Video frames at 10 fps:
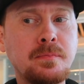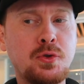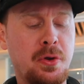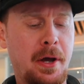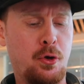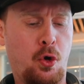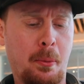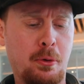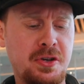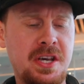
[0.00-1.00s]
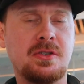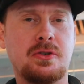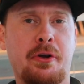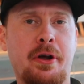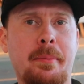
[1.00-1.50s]
do like a normal yeast
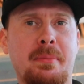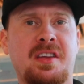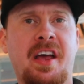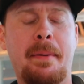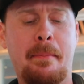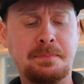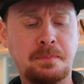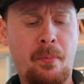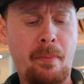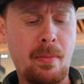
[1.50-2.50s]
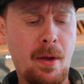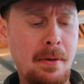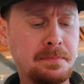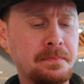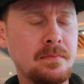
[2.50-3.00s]
donut, but mm -hmm. they
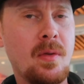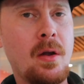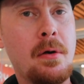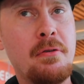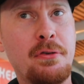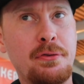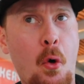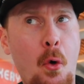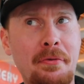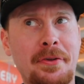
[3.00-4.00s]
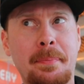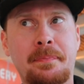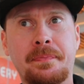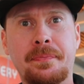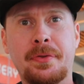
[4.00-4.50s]
mm-hmm. fold the
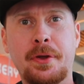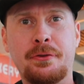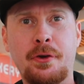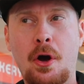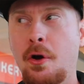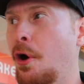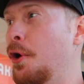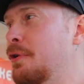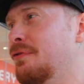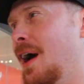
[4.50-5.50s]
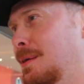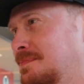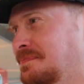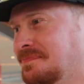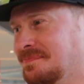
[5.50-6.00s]
the dough. Oh, you're fine.
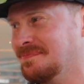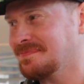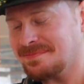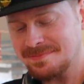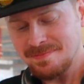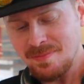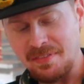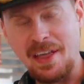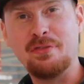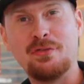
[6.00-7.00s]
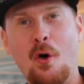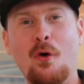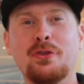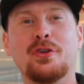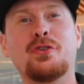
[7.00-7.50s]
They
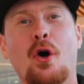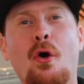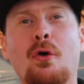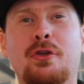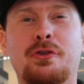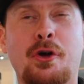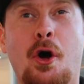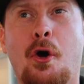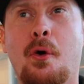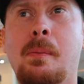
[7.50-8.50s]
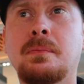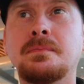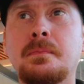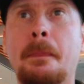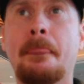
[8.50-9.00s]
fold the dough the dough,
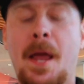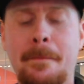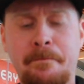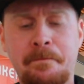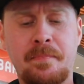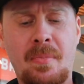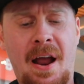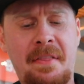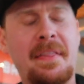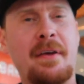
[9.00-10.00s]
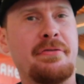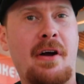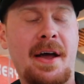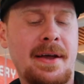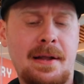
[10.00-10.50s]
and then they
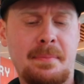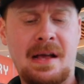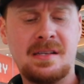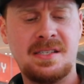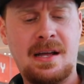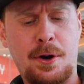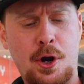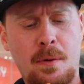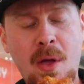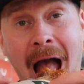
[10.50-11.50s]
fry it. I'm guessing. I don't know.